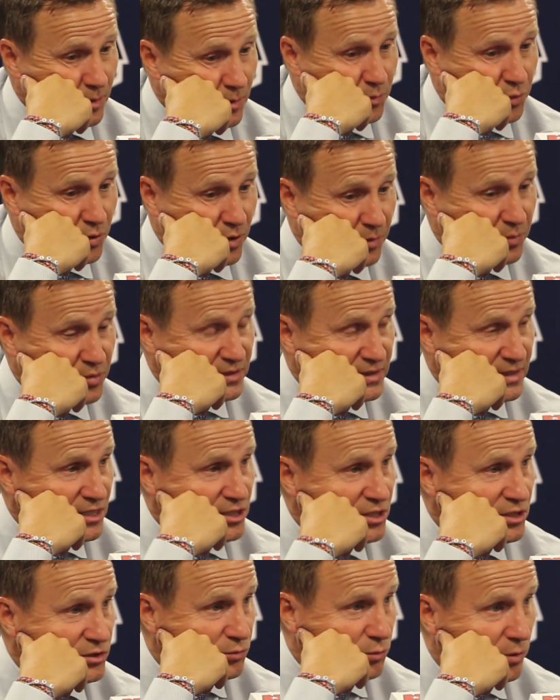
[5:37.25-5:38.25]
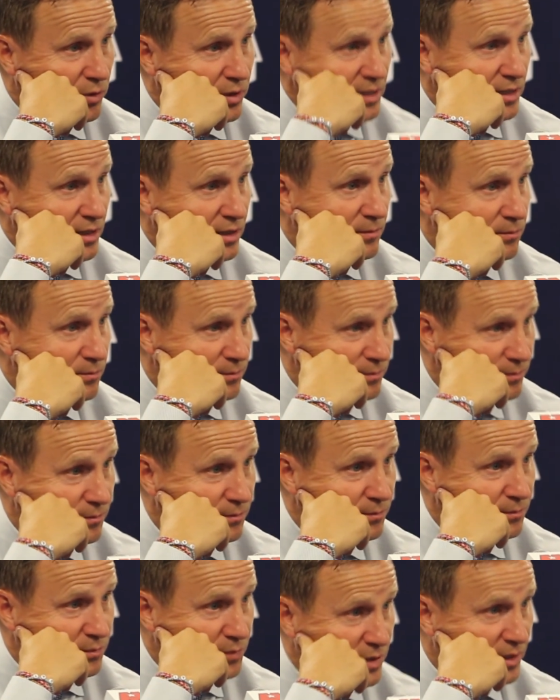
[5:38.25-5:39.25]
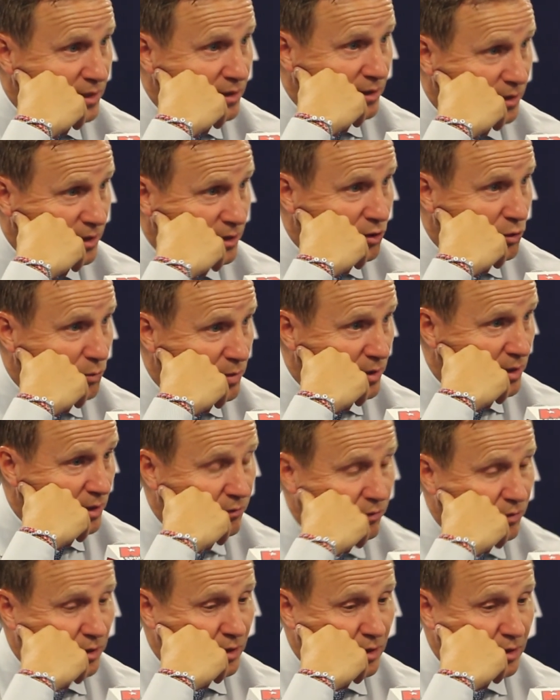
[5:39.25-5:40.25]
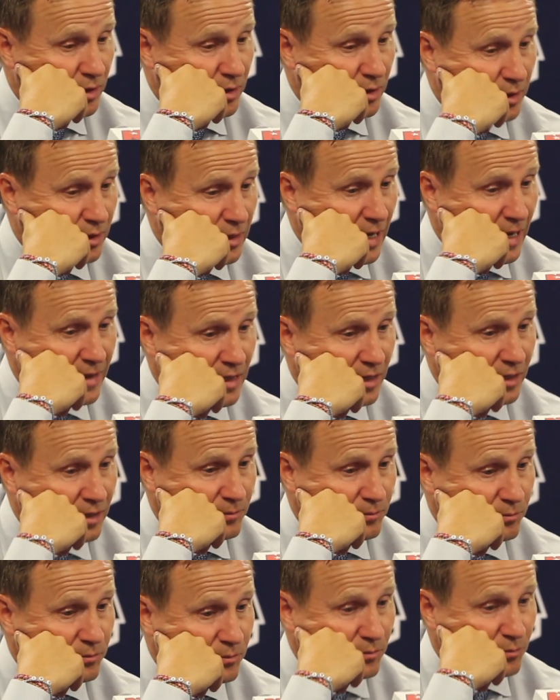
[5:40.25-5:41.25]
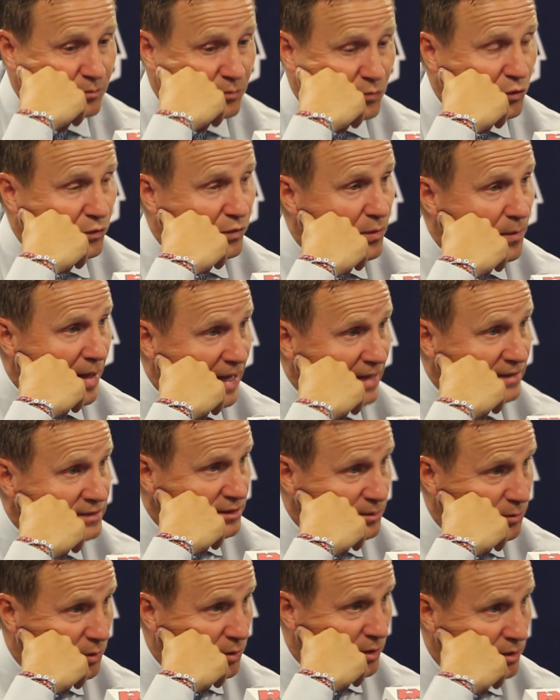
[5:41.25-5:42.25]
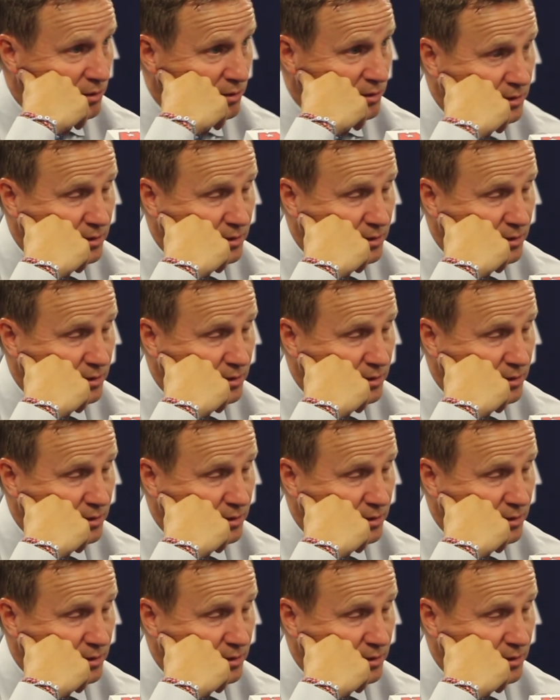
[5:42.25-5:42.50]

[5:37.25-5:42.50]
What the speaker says: put in positions where he can be a little bit of a guy that can move the basketball.